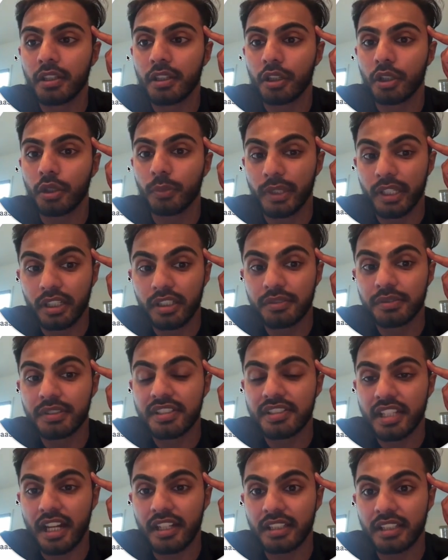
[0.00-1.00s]
we're
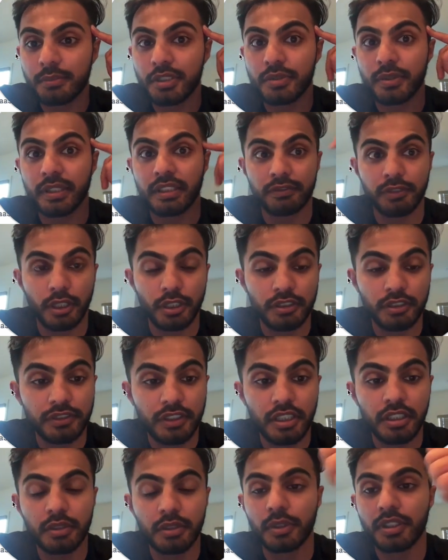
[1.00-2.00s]
deciding between
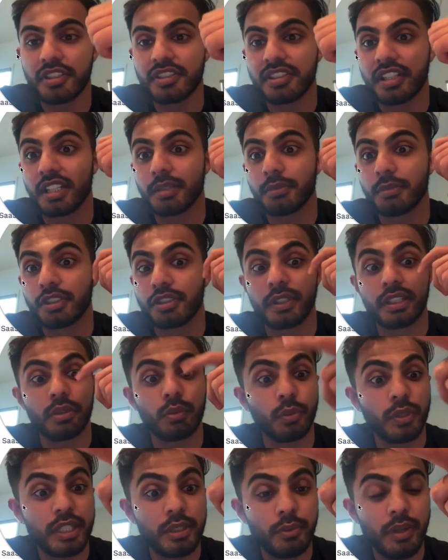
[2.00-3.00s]
Flutterflow, we're deciding
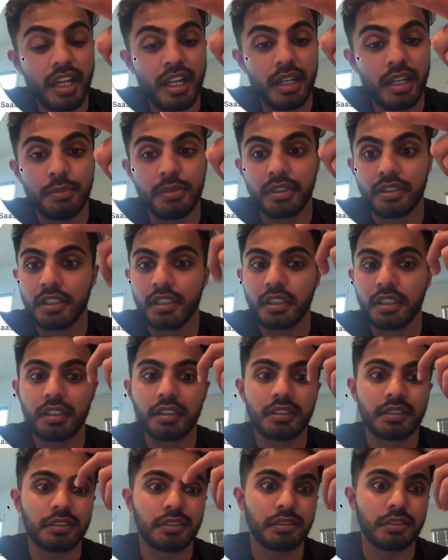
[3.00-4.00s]
between WeWeb
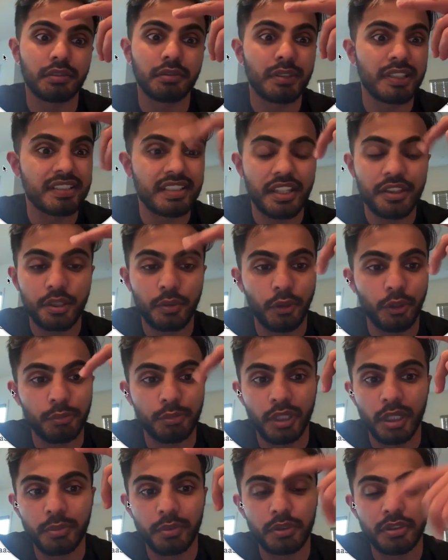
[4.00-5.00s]
we said the word
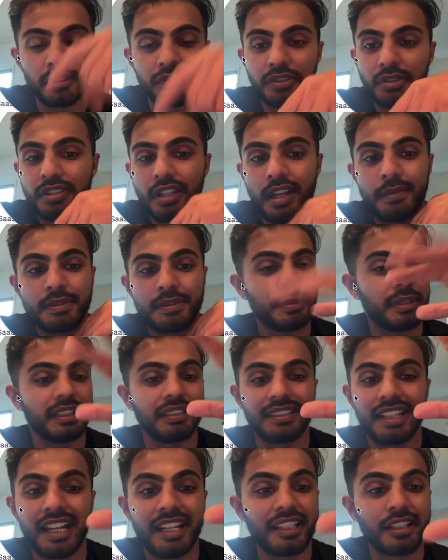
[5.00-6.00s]
bubble a few times,
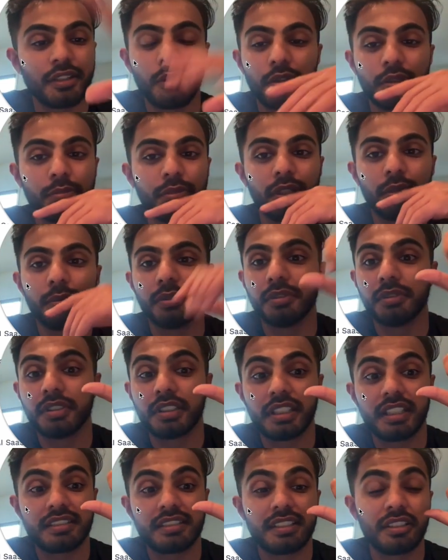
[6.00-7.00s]
but I ain't going to bubble.
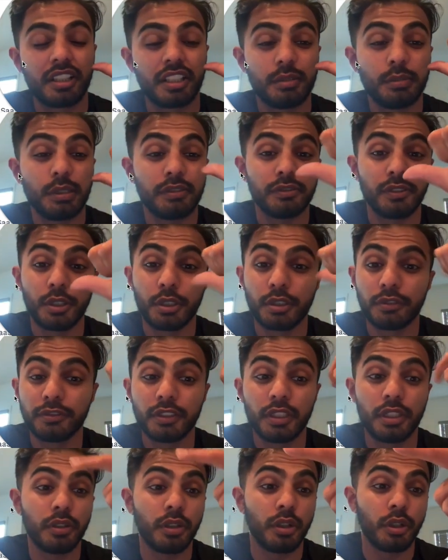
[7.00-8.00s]
It's either going to be
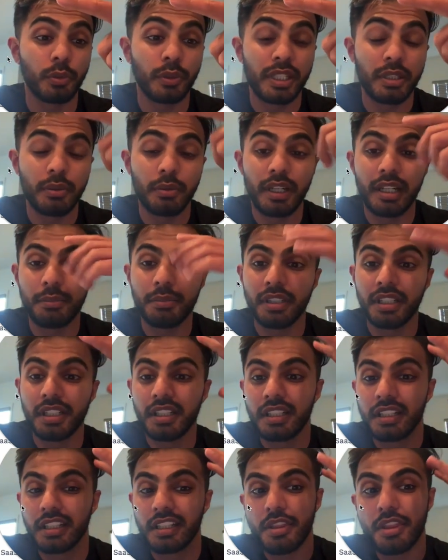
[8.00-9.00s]
Flutterflow or WeWeb.
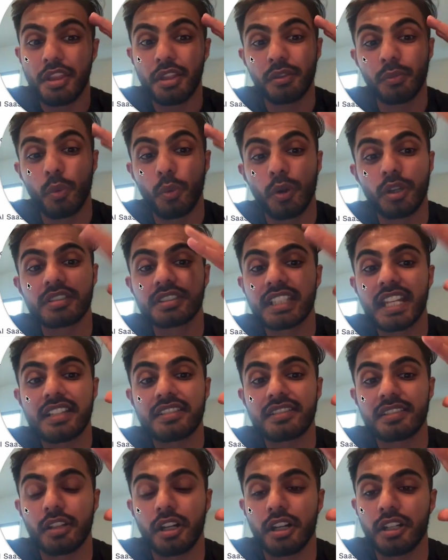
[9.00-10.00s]
The worst
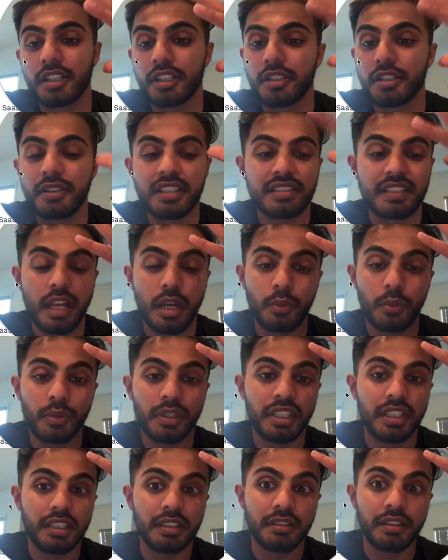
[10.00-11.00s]
case scenario is that
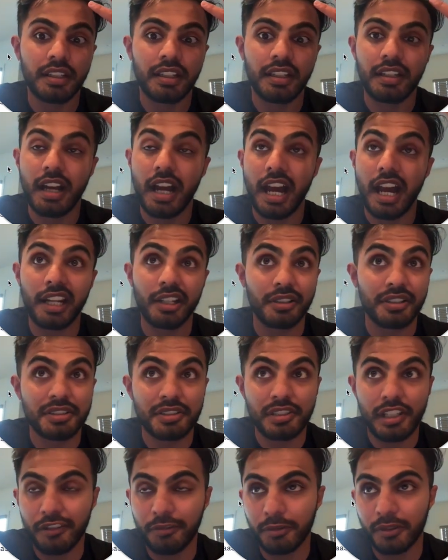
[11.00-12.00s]
we hire a
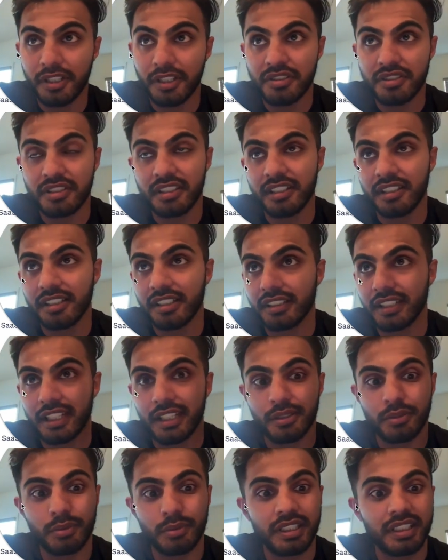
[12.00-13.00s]
software engineer
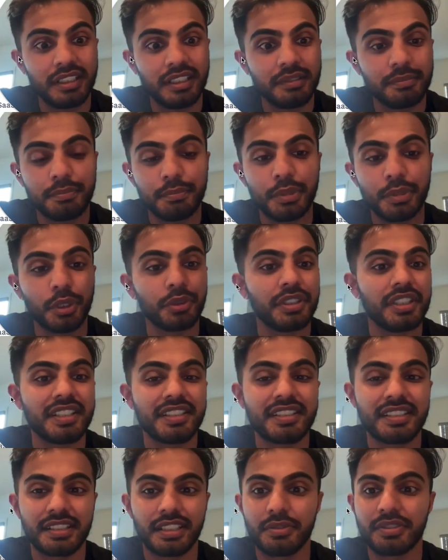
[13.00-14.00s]
and we build
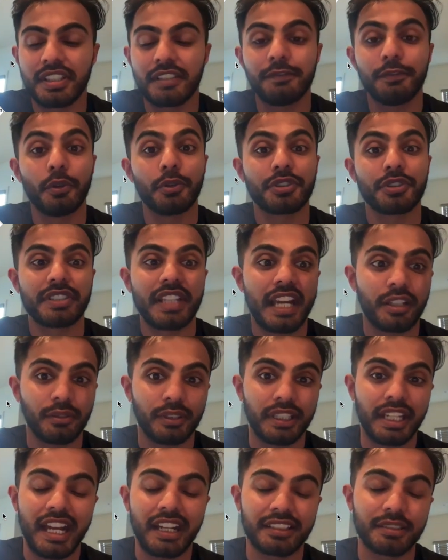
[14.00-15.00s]
this using full stack
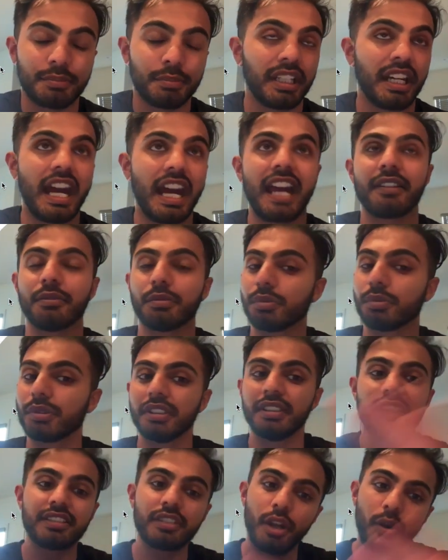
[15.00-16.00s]
React. But I
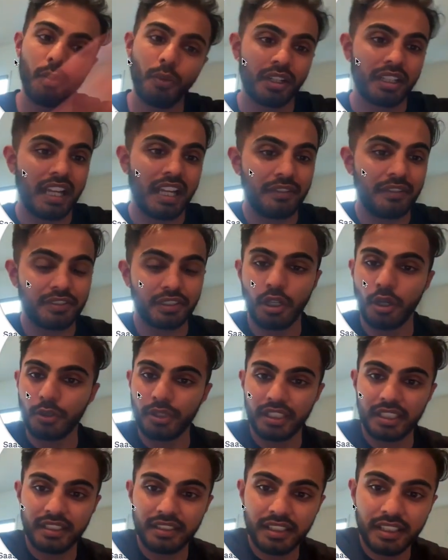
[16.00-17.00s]
really don't want to have to
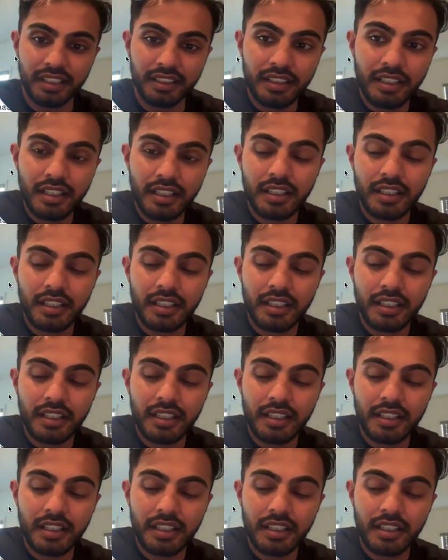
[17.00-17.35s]
code anything.